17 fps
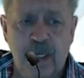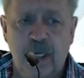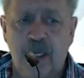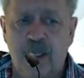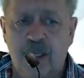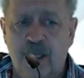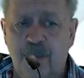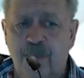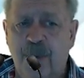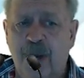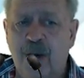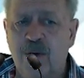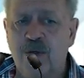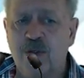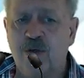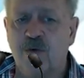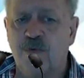Their
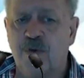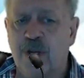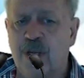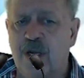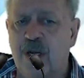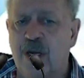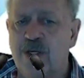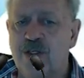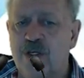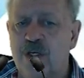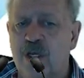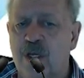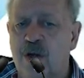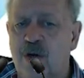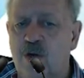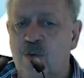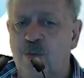powers of regulation
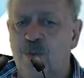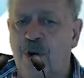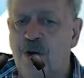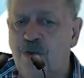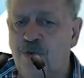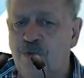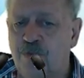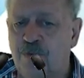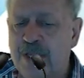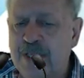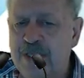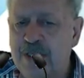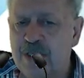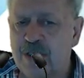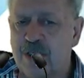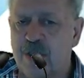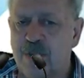include both
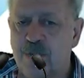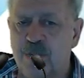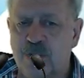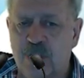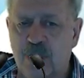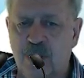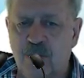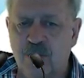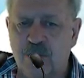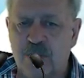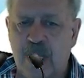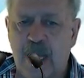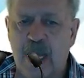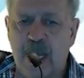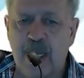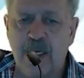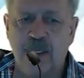funds themselves
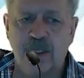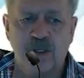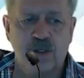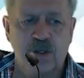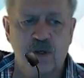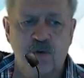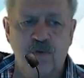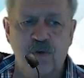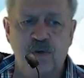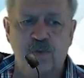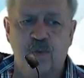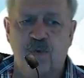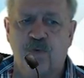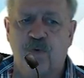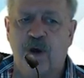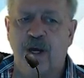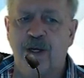and the service
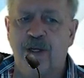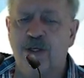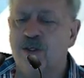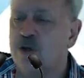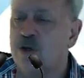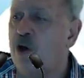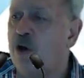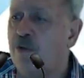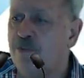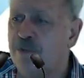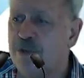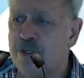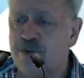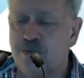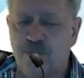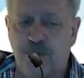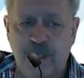providers of
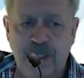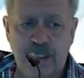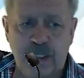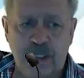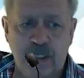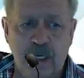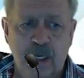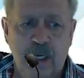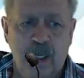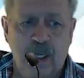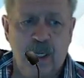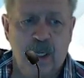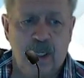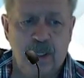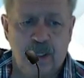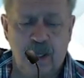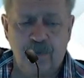these funds.
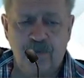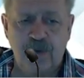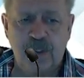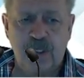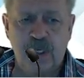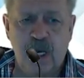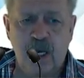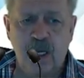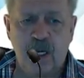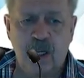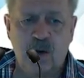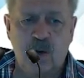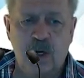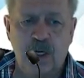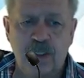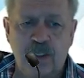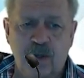The FSCA
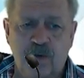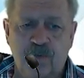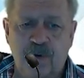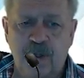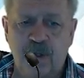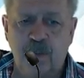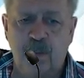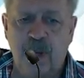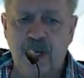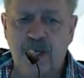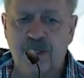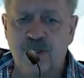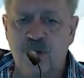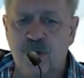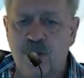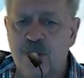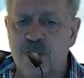requires that funds make
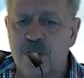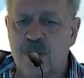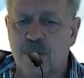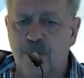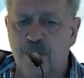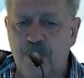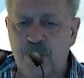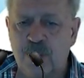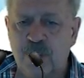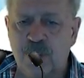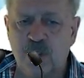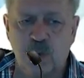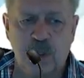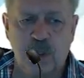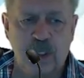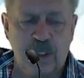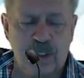certain submissions
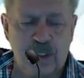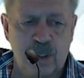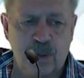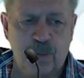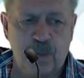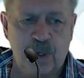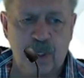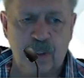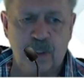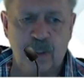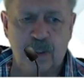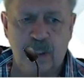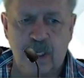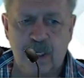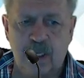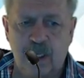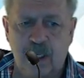within stipulated
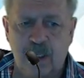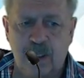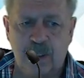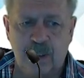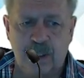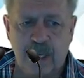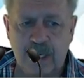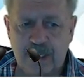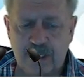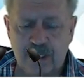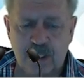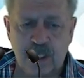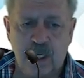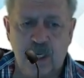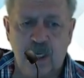deadline dates,